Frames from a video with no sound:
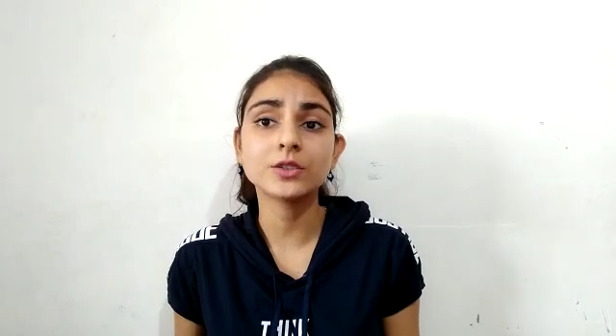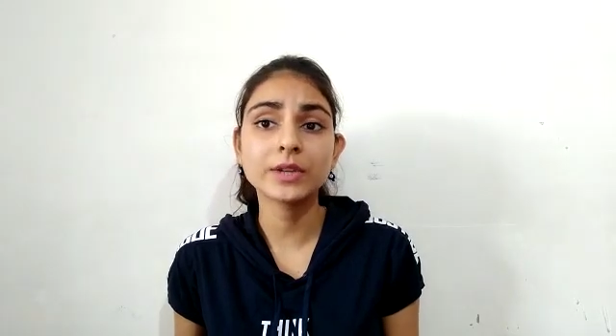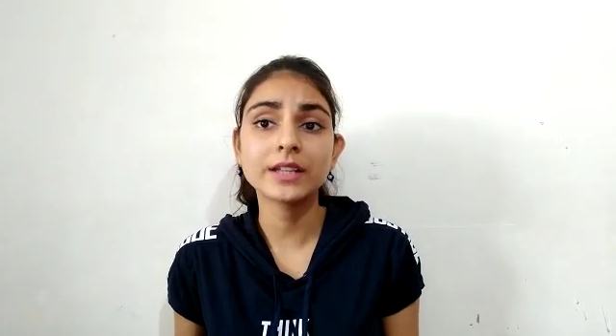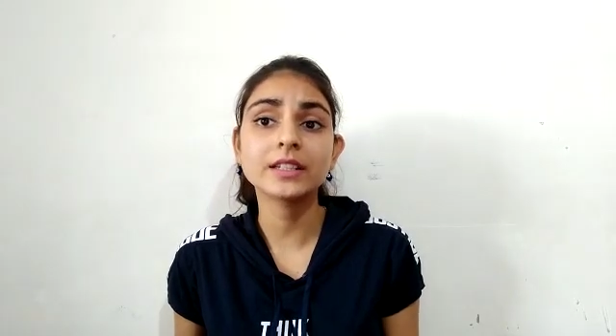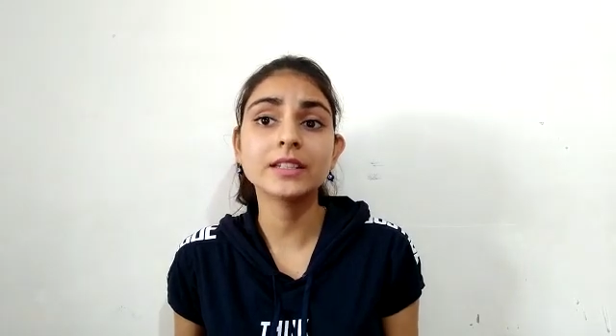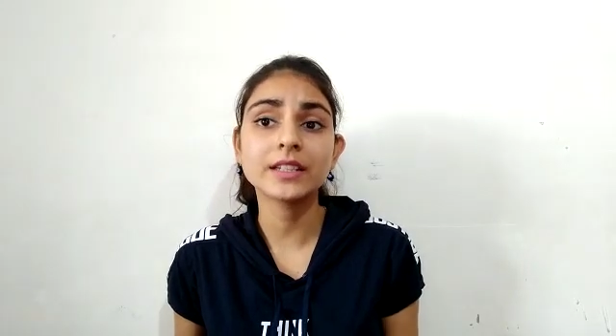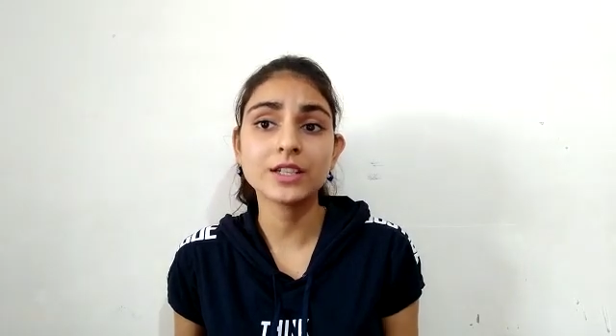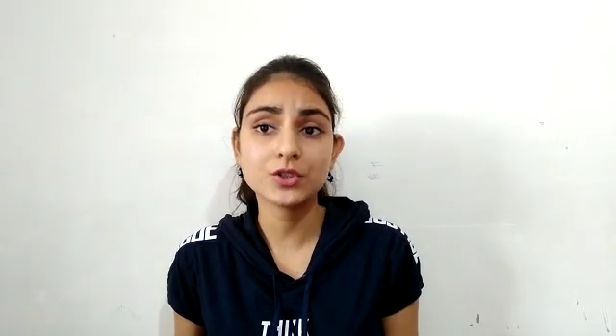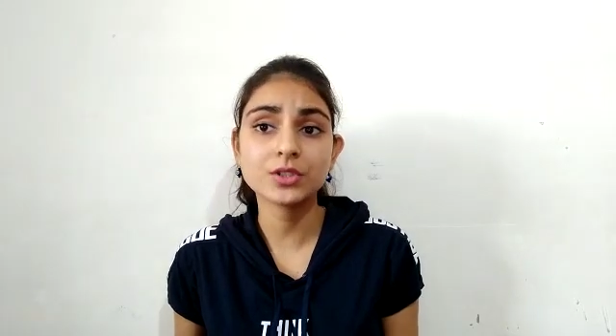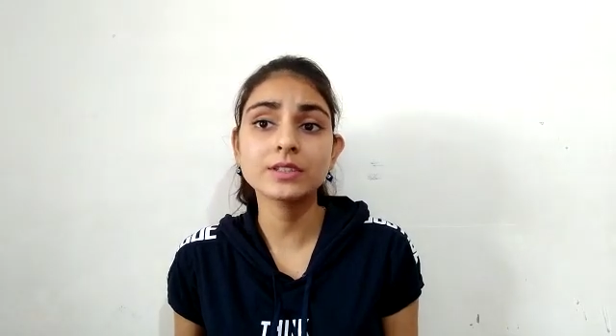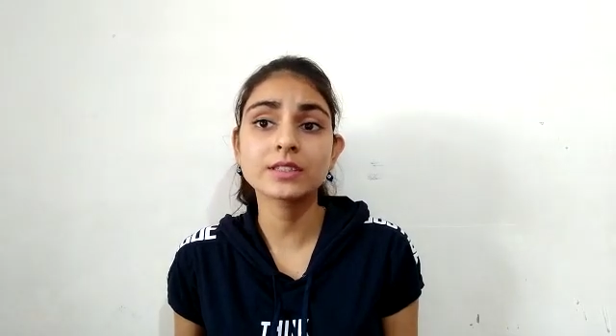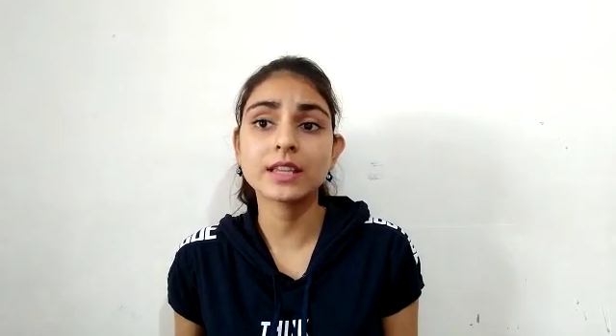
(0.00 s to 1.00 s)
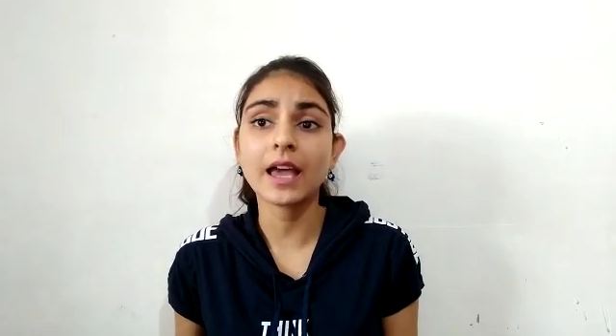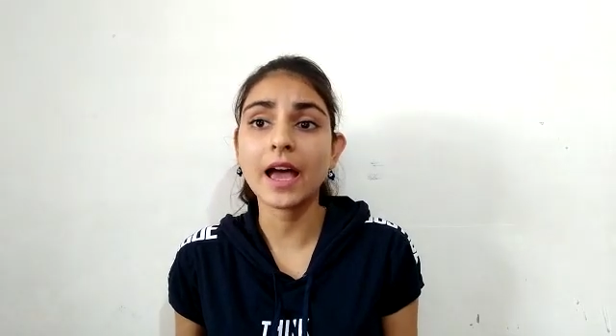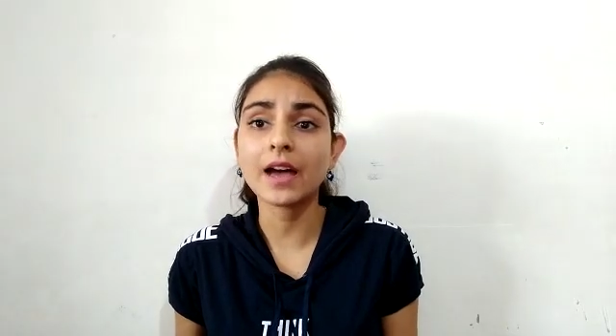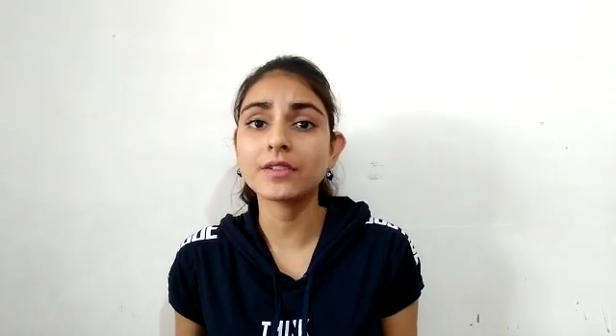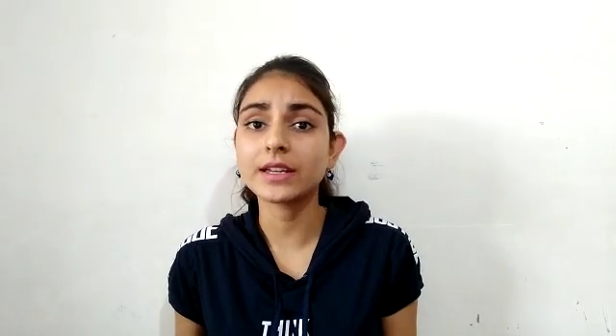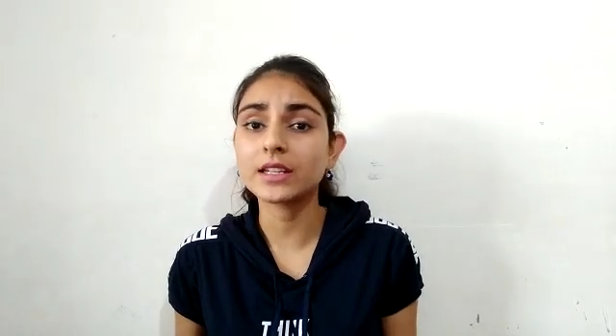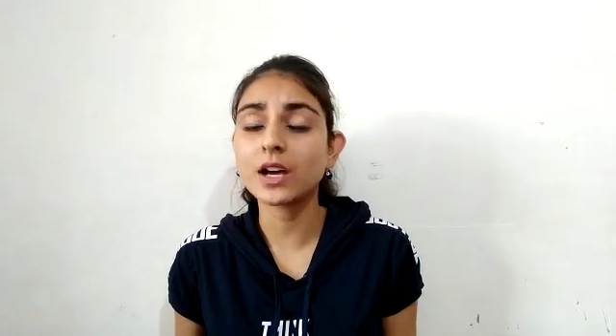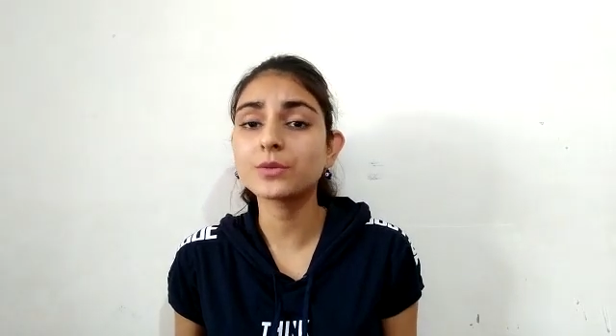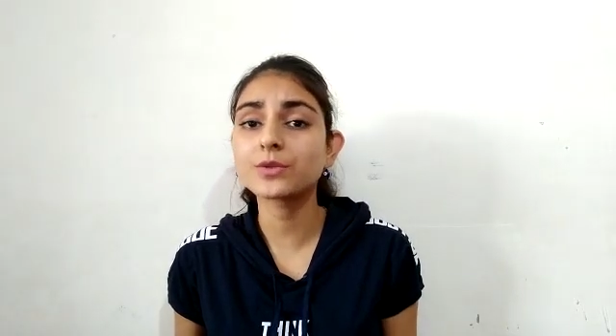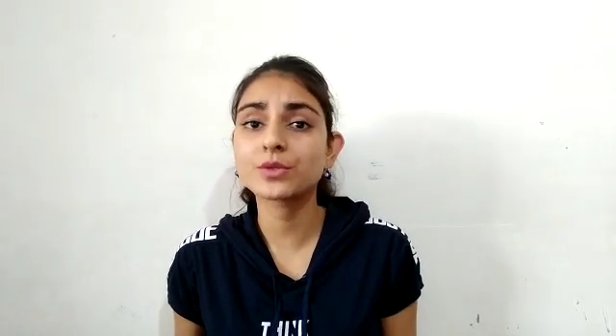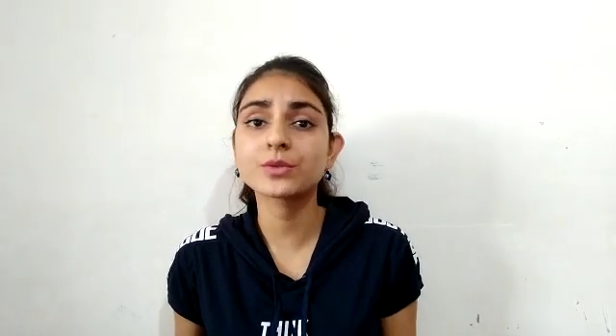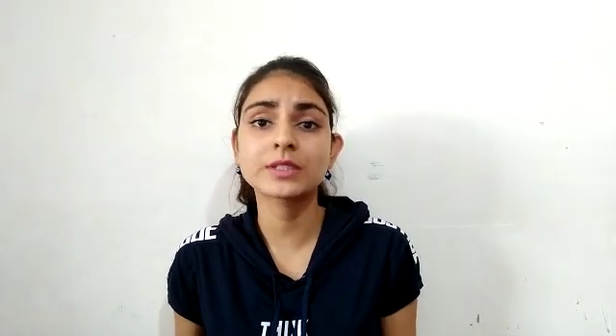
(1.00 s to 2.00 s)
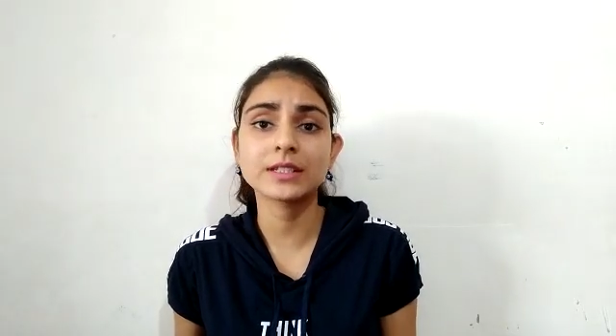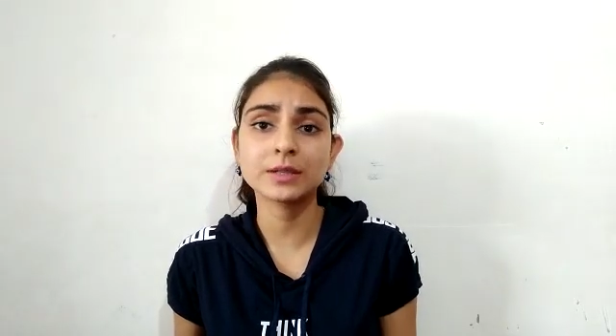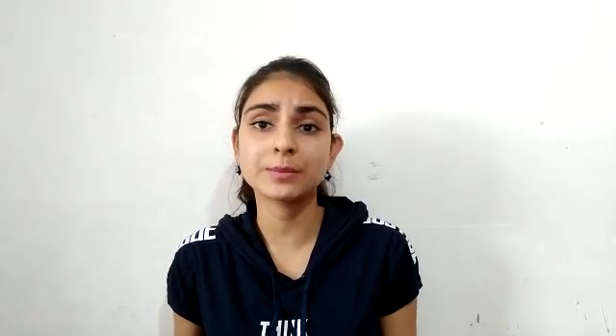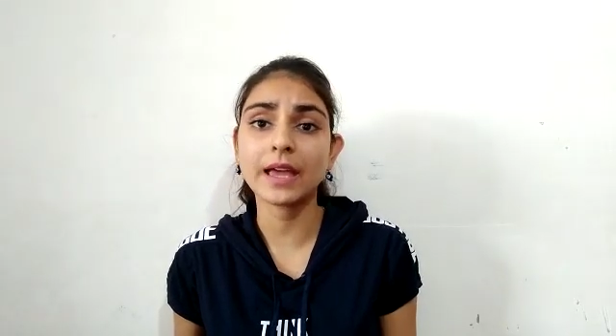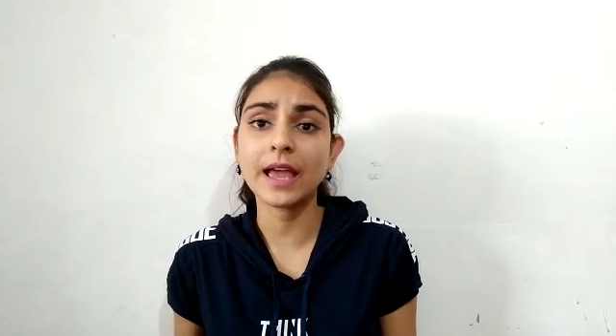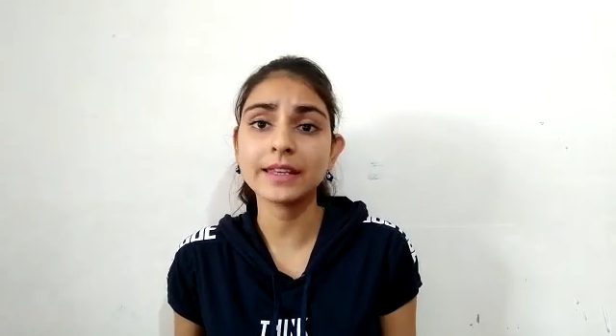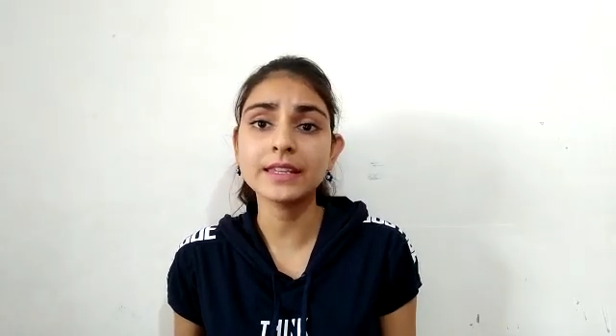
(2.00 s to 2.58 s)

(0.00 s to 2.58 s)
United Nations have announced to set up